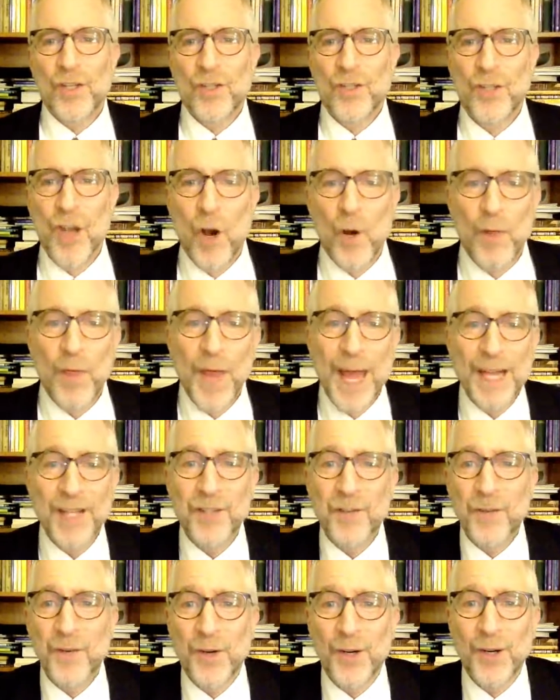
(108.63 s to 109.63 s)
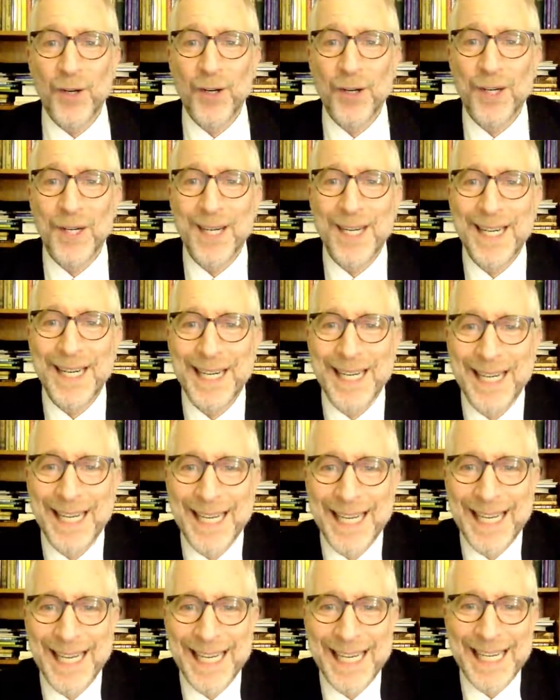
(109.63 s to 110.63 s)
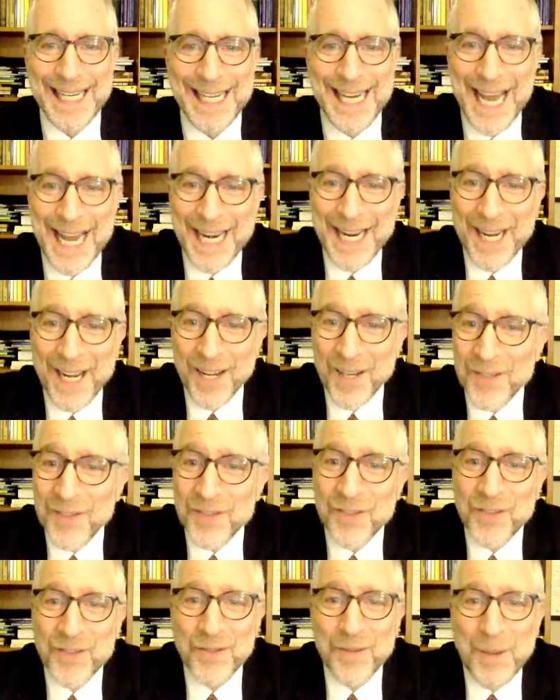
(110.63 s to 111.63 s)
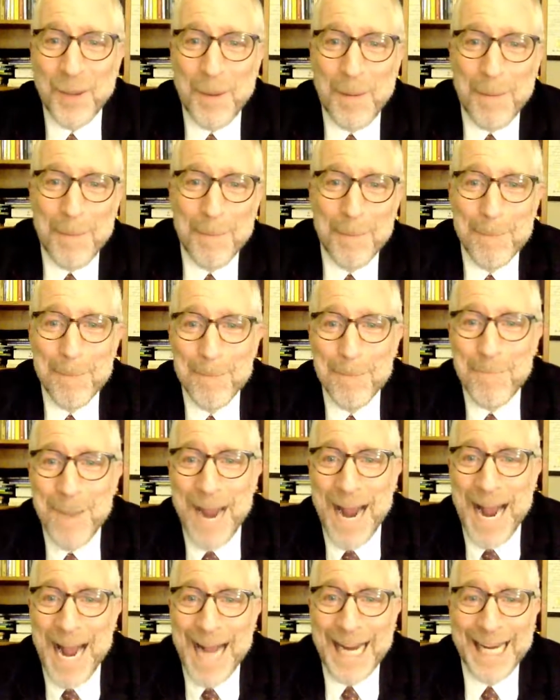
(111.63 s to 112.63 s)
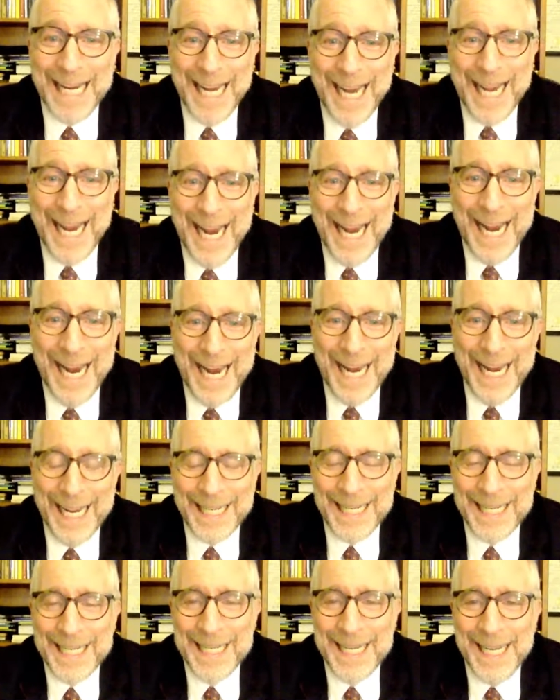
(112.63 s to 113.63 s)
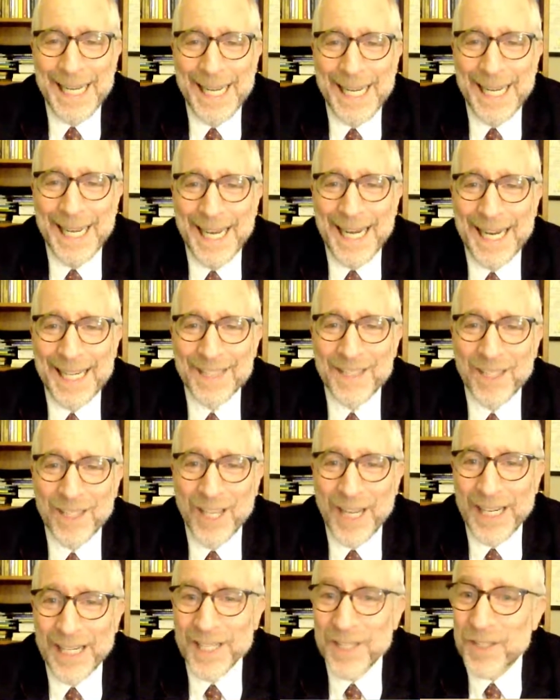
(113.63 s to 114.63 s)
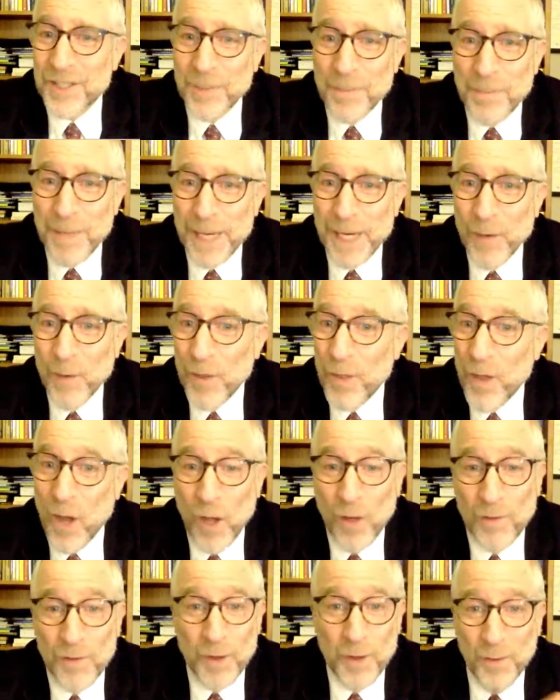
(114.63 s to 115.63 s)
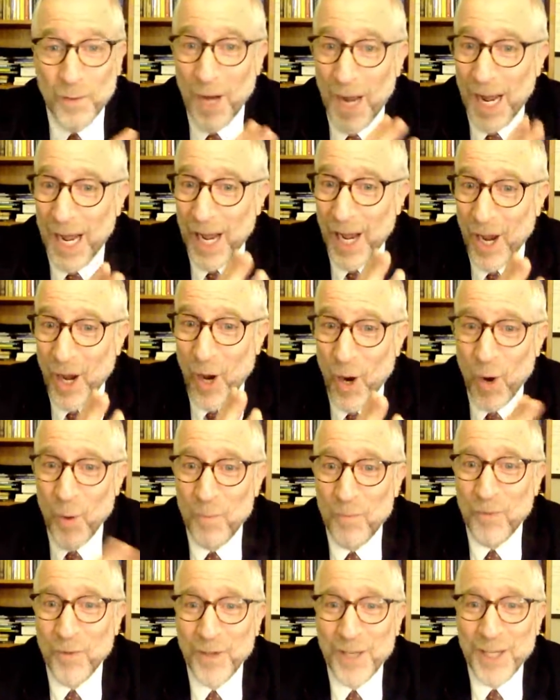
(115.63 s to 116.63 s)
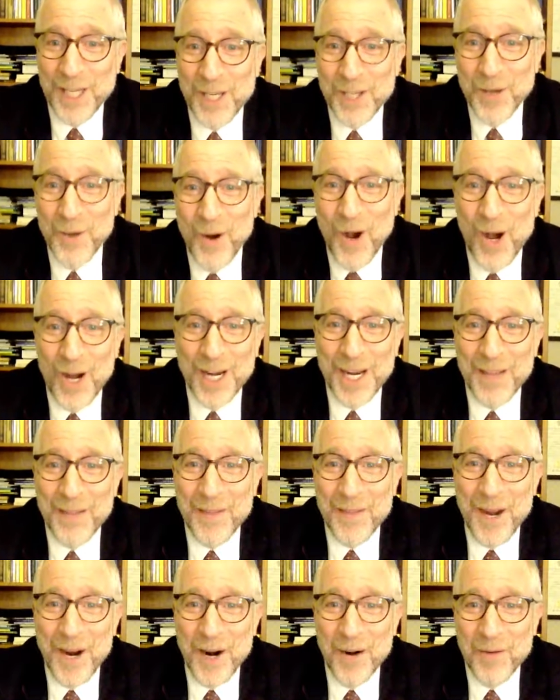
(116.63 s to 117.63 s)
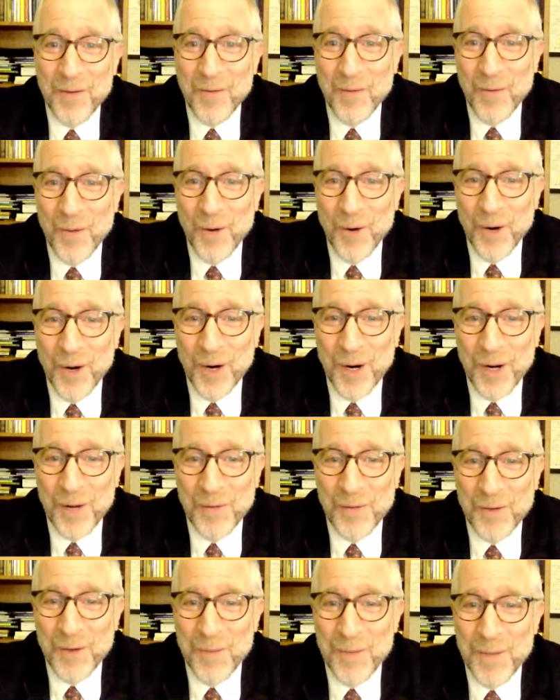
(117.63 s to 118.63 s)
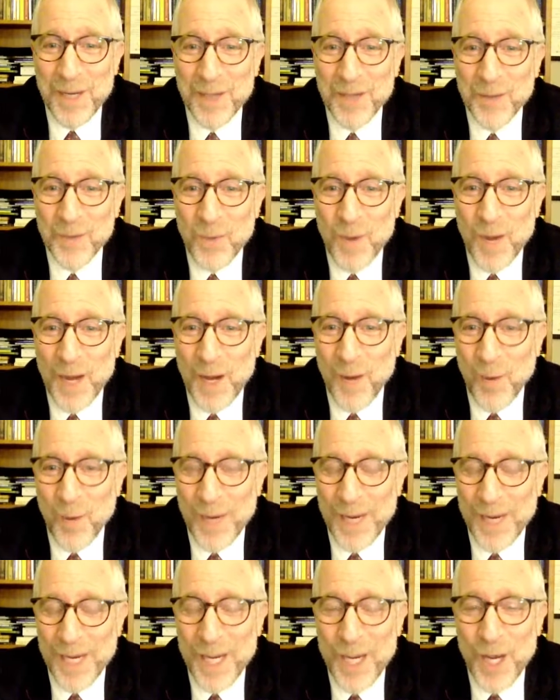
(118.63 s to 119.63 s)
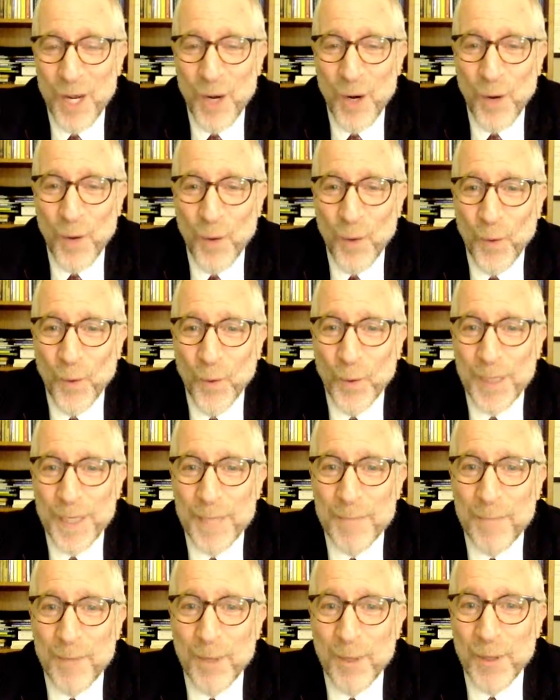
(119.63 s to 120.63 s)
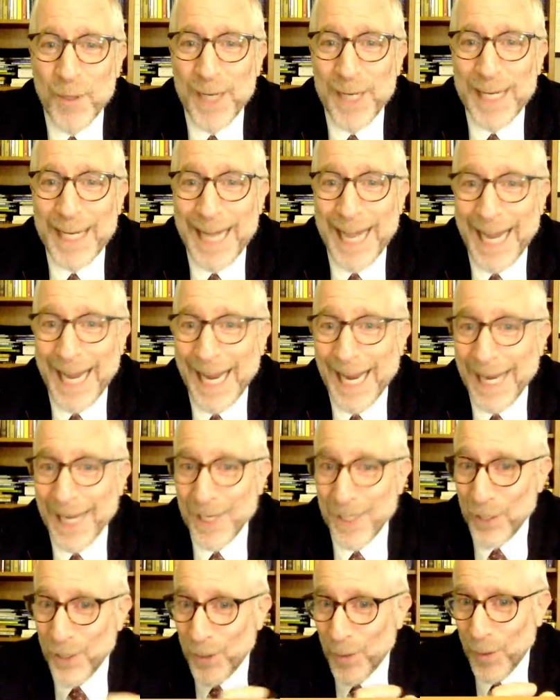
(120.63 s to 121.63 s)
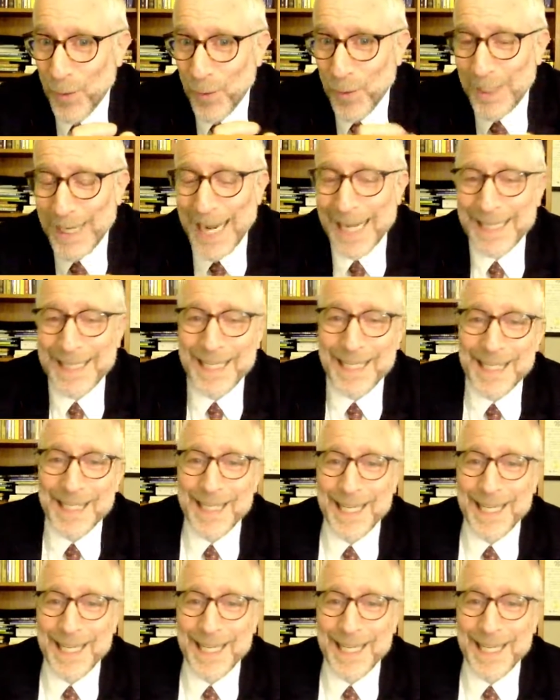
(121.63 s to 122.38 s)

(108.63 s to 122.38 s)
Joe, thanks for getting us back and delighted to be with all of you. Hopefully, you hung in there for a few minutes while we rebooted and you got to